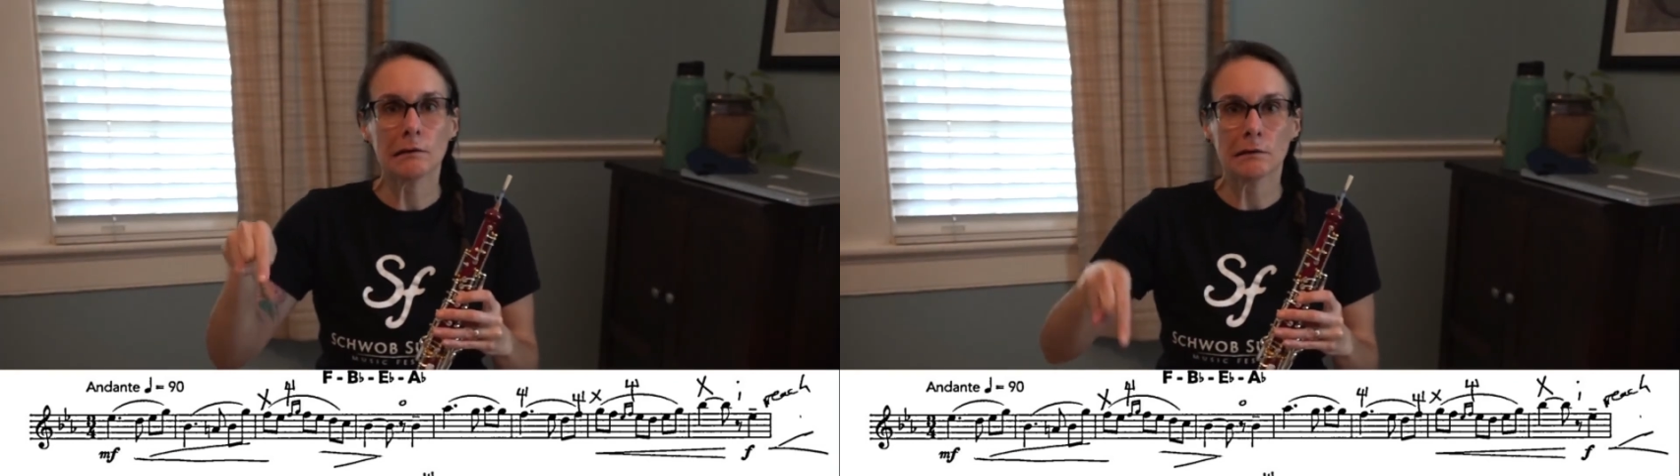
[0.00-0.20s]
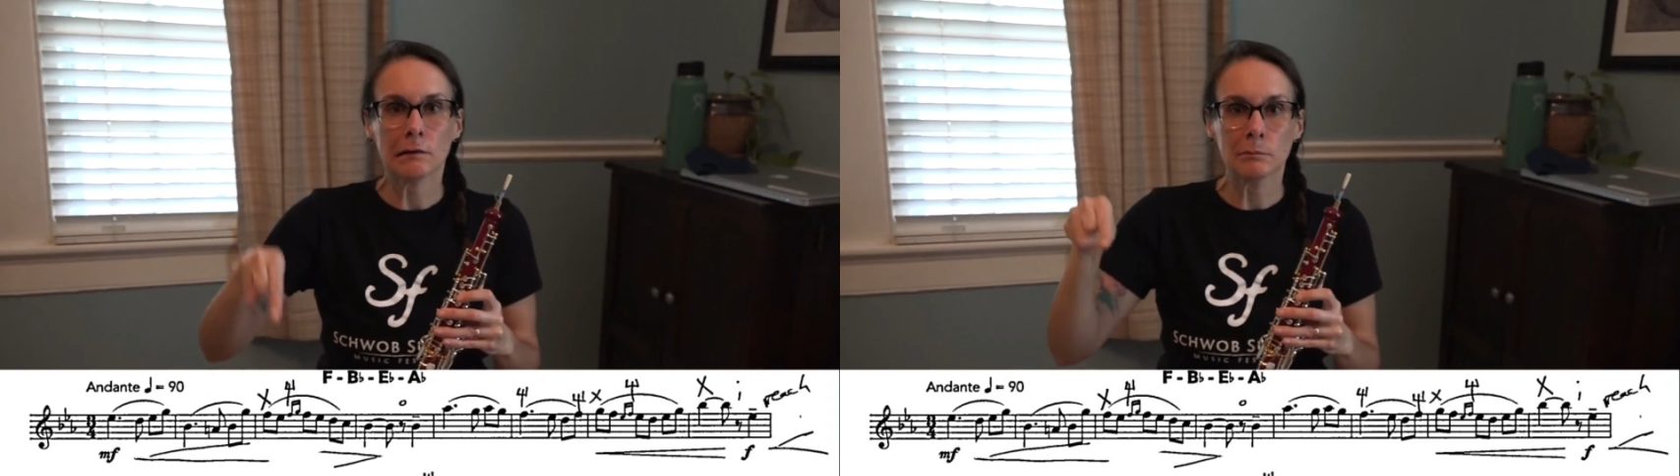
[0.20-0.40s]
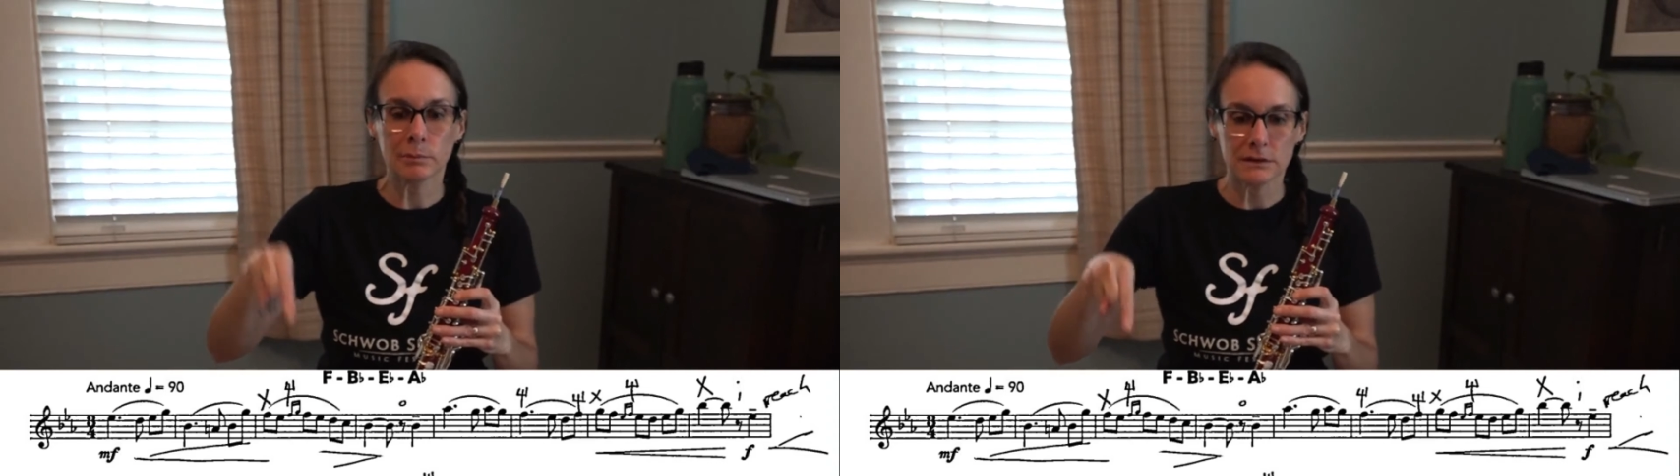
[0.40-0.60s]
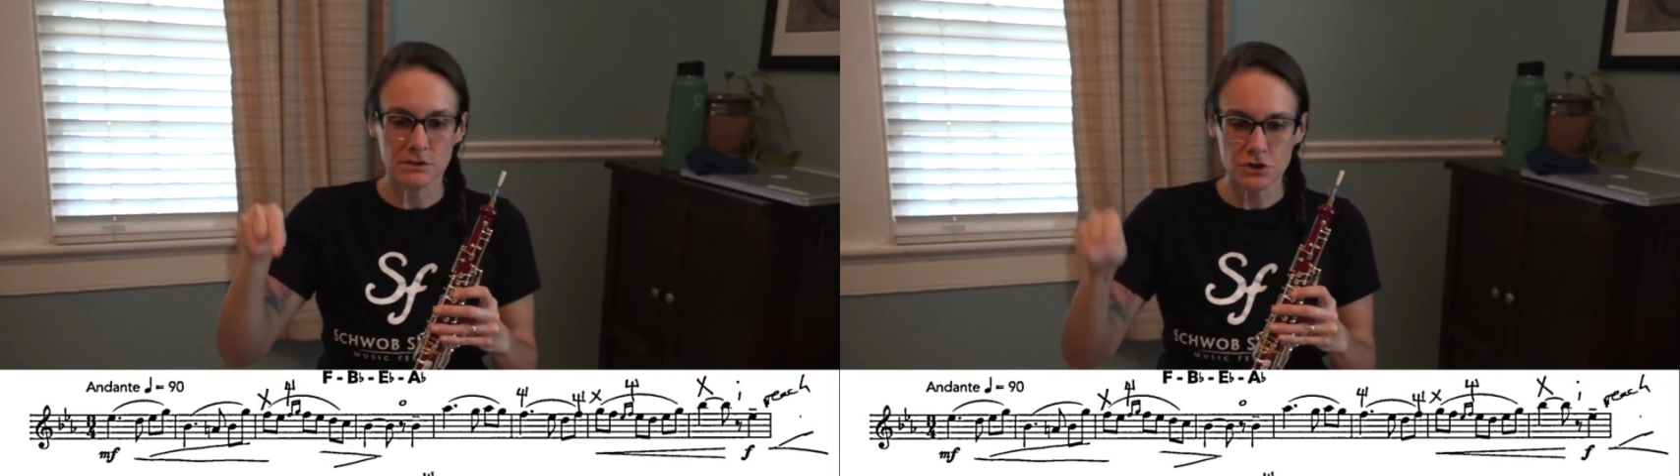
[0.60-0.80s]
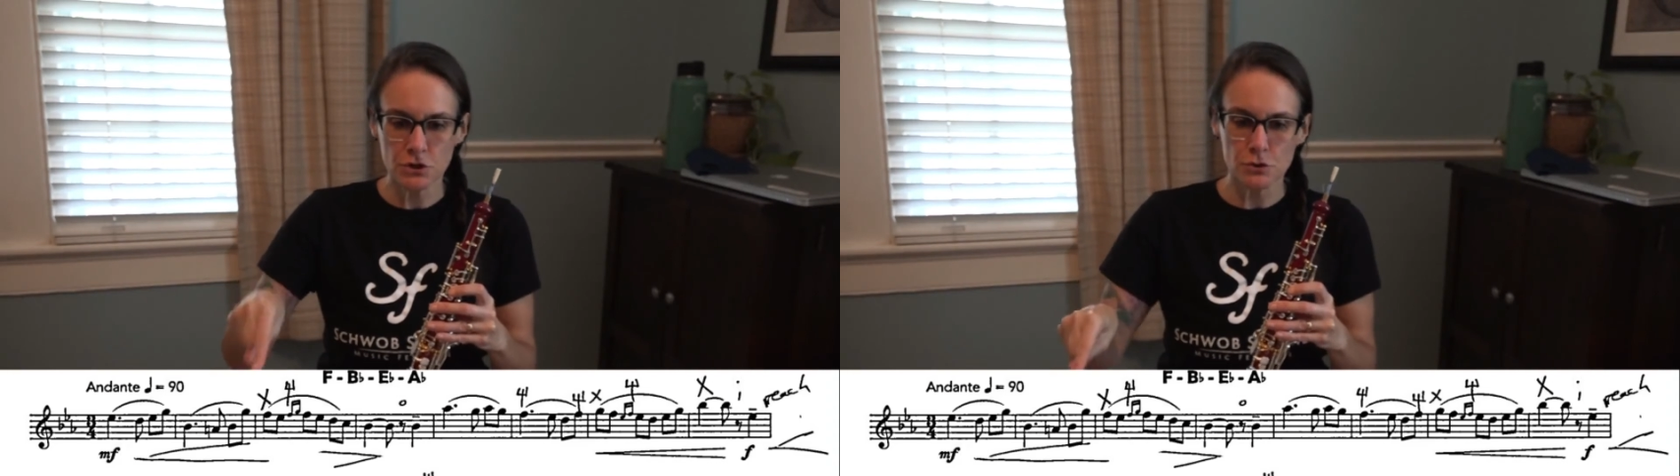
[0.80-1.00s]
on beat
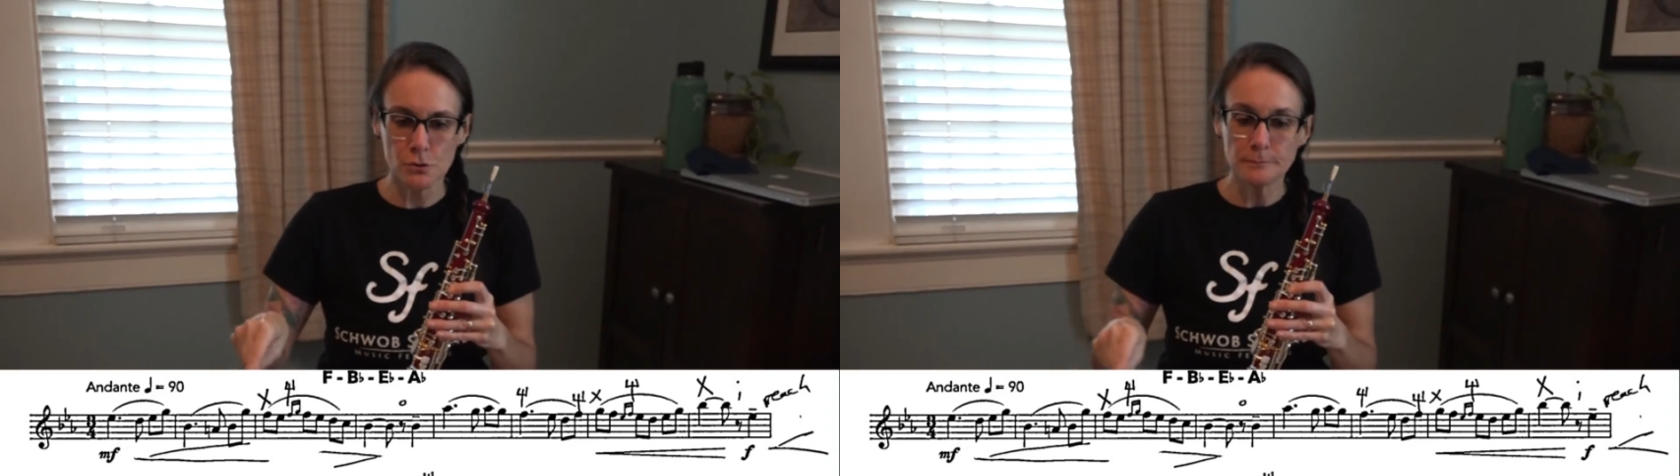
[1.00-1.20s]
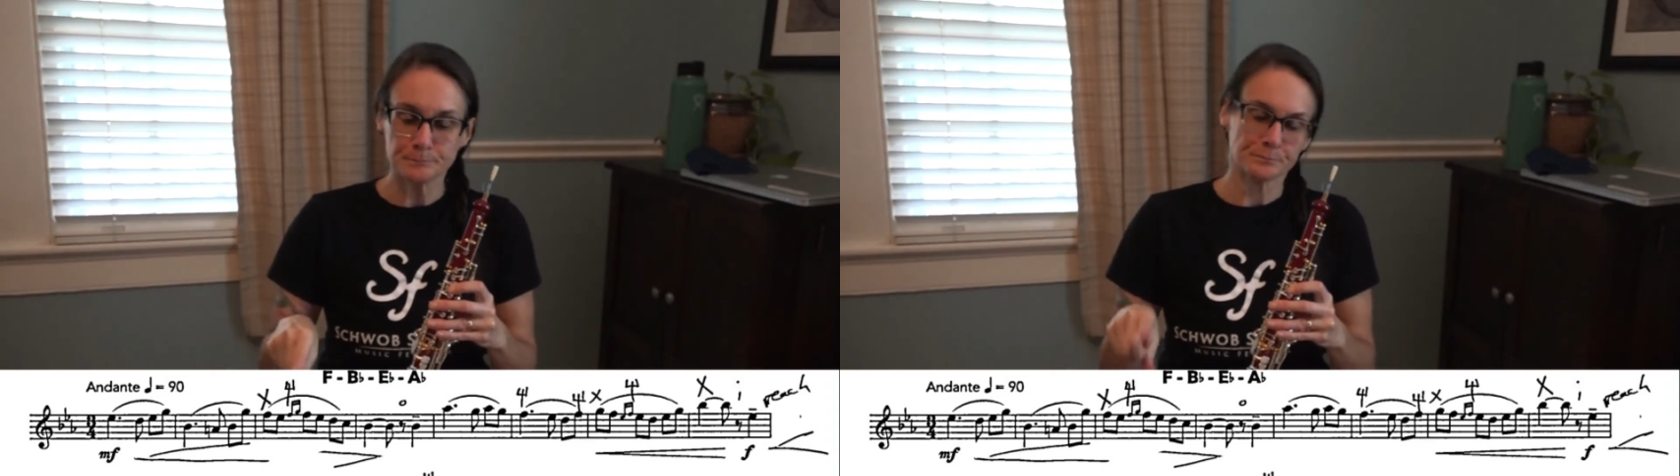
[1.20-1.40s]
2.